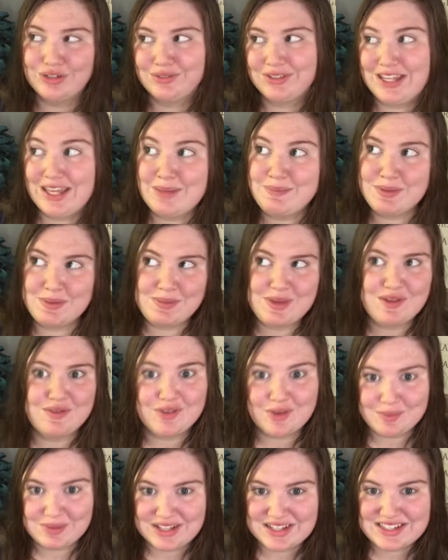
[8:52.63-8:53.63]
keeping me
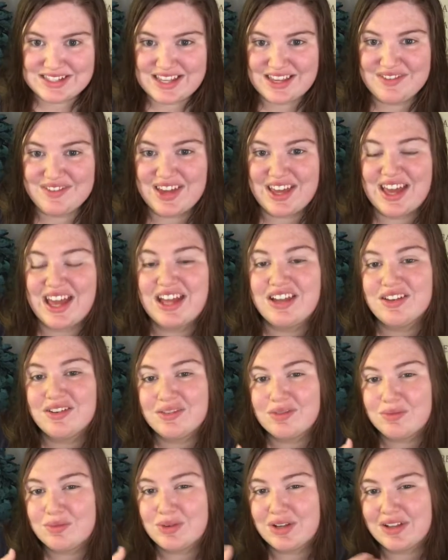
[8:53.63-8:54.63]
from conceiving,
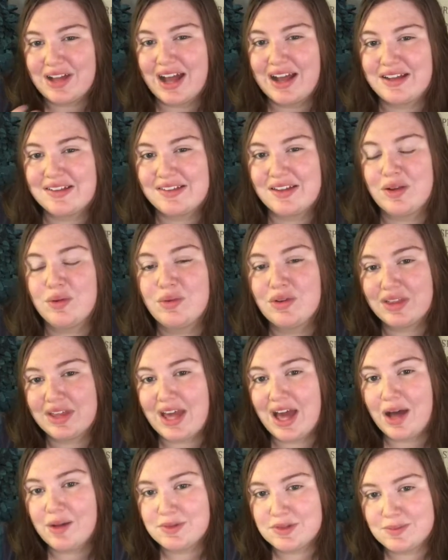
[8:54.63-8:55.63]
and relaxing really
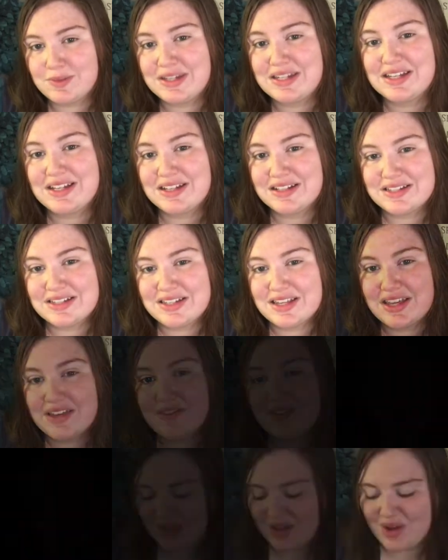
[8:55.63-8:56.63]
helped me to conceive.
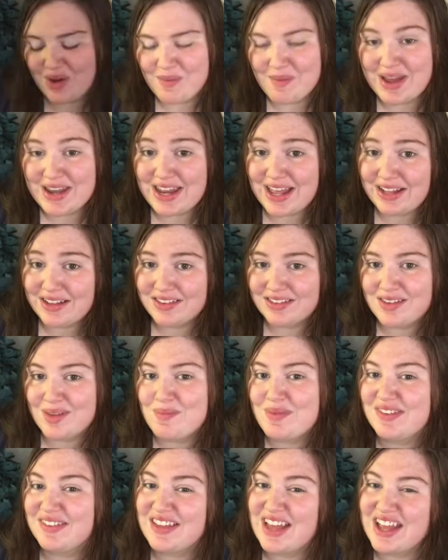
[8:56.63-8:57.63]
So my next tip
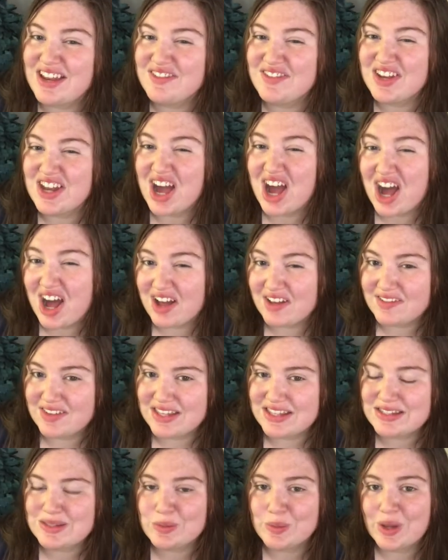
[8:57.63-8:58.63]
is kind of an
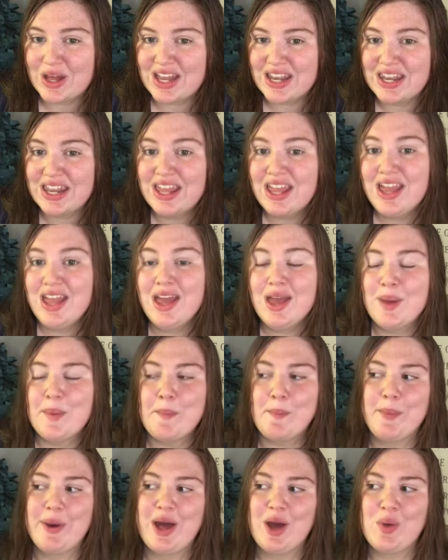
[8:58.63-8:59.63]
obvious one,
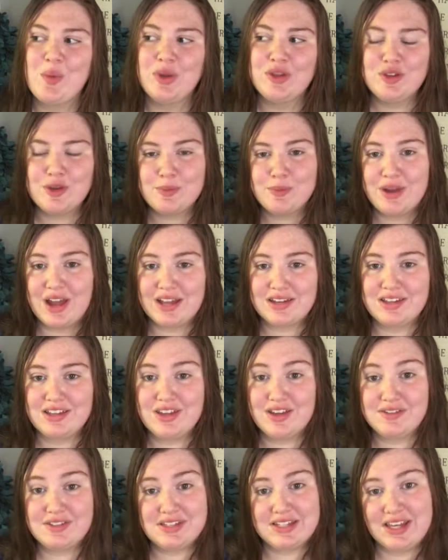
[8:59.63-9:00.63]
but when you're pregnant, you
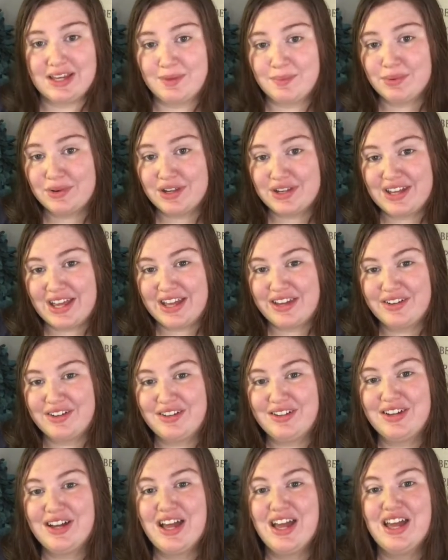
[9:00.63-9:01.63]
have to take a
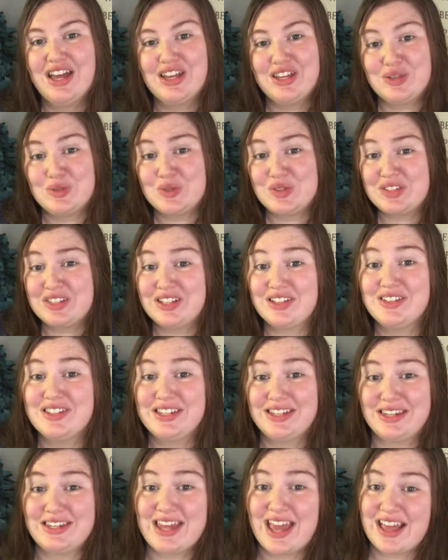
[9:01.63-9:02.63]
prenatal. You still need
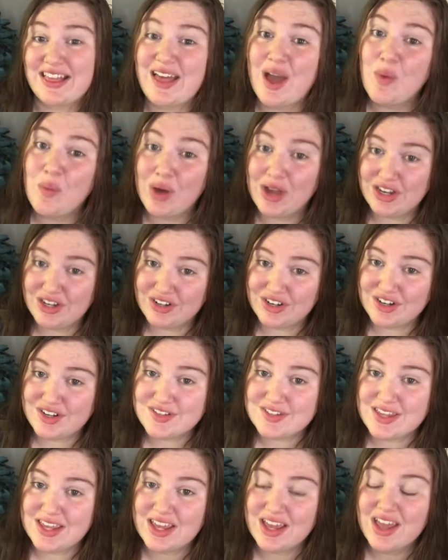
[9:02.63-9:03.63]
to take that while you're
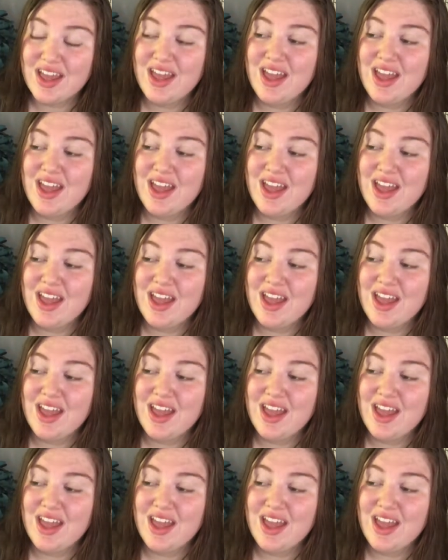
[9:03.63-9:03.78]
nursing.